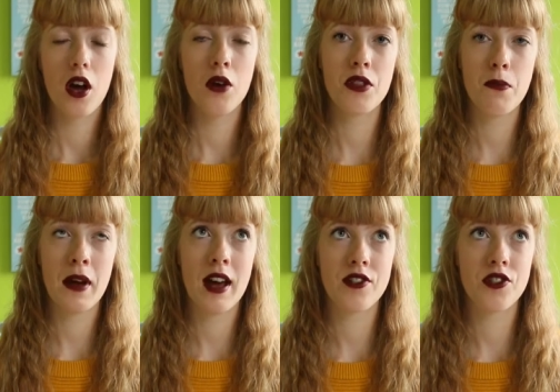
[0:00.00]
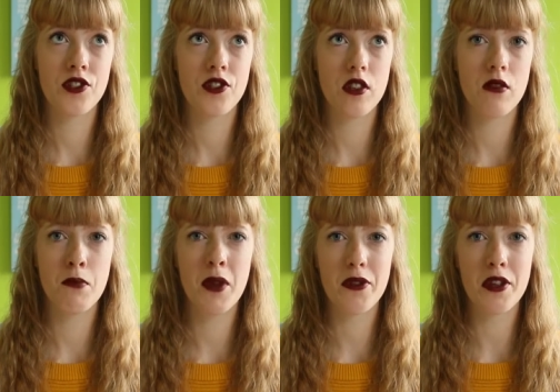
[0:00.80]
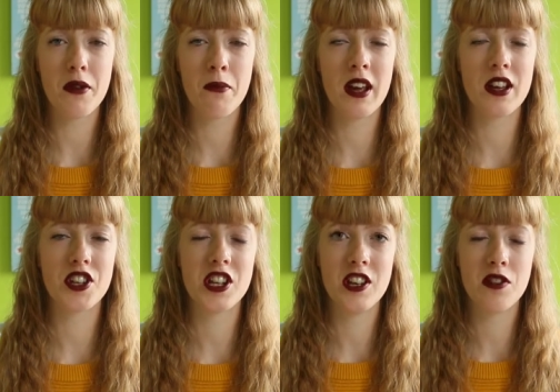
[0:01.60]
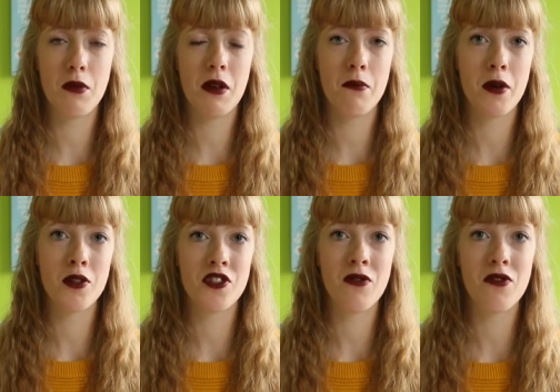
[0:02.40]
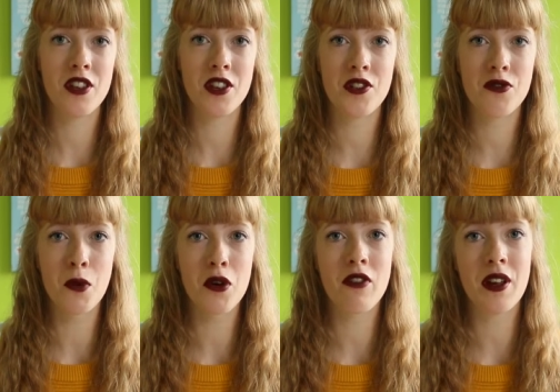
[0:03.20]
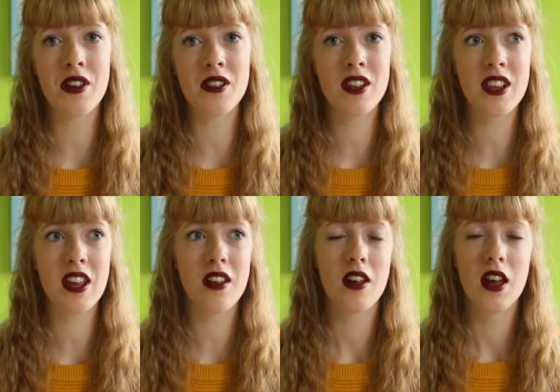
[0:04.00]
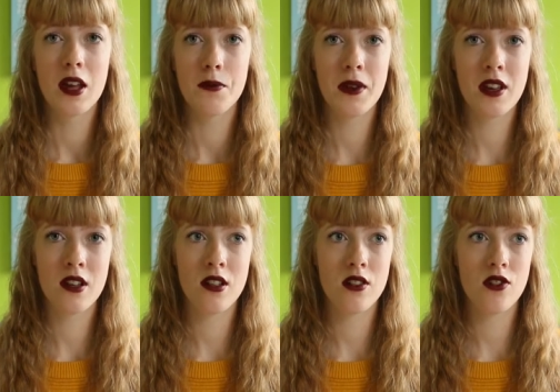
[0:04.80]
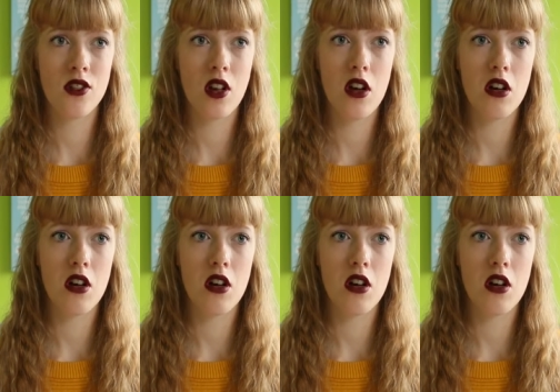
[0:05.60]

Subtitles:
Over the past month and a bit, she's been posting videos more regularly, because